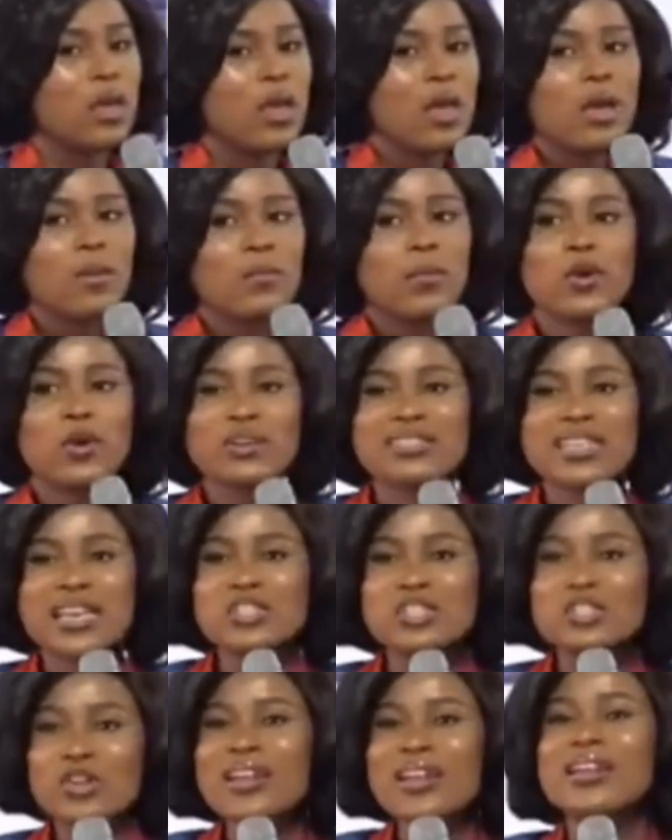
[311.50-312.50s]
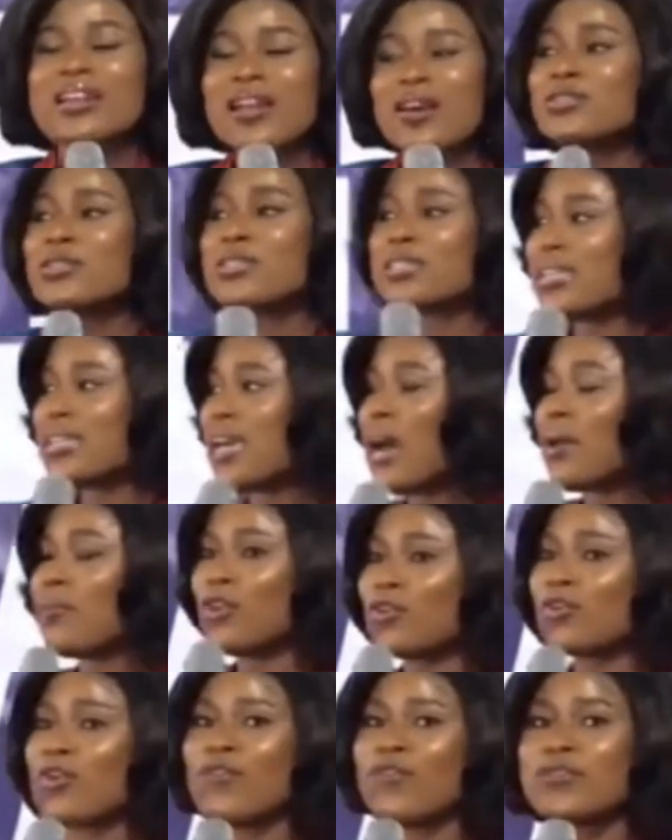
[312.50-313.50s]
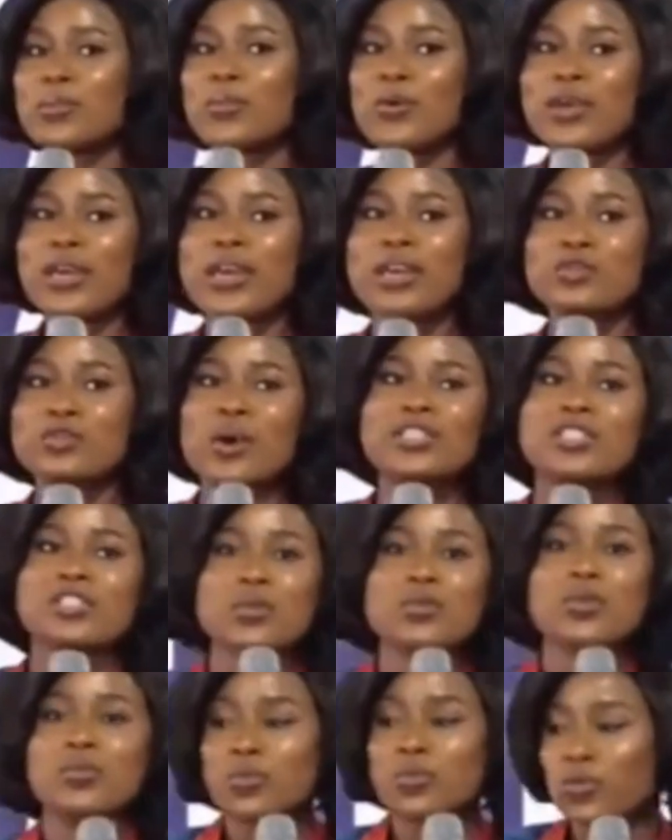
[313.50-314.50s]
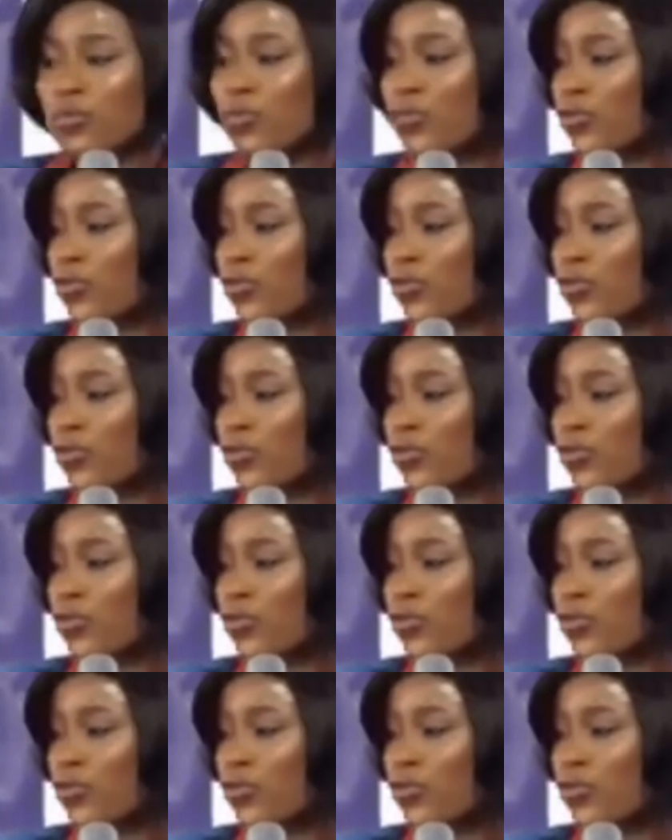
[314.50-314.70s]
Because it's not enough to say, I'm not comfortable here, so I just want to move.